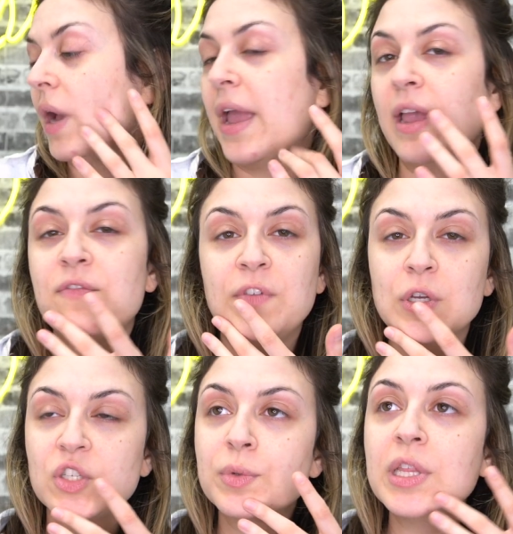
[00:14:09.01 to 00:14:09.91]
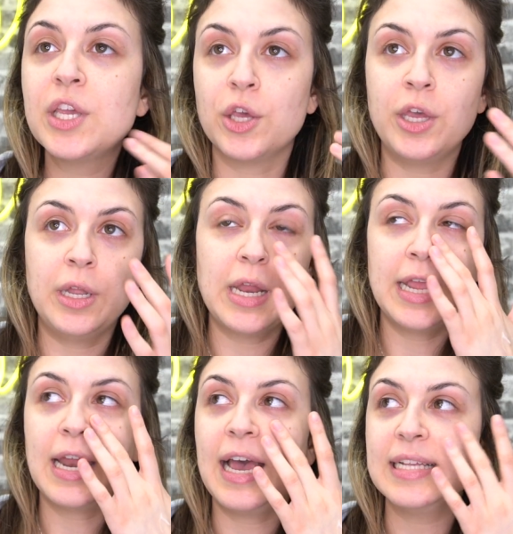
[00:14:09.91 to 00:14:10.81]
Okay, it feels really good.
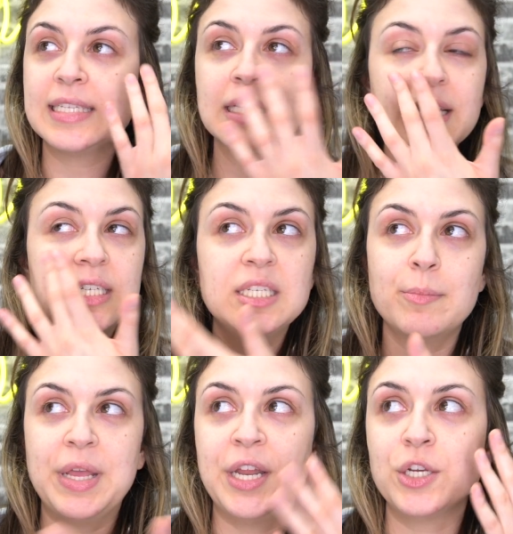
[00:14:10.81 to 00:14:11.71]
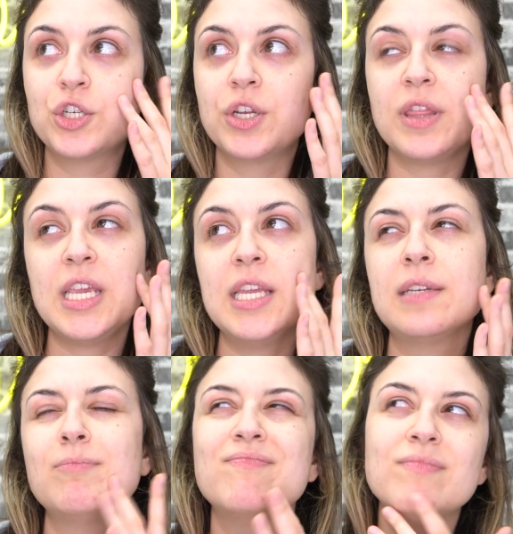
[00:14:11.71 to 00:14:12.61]
It hasn't like diminished the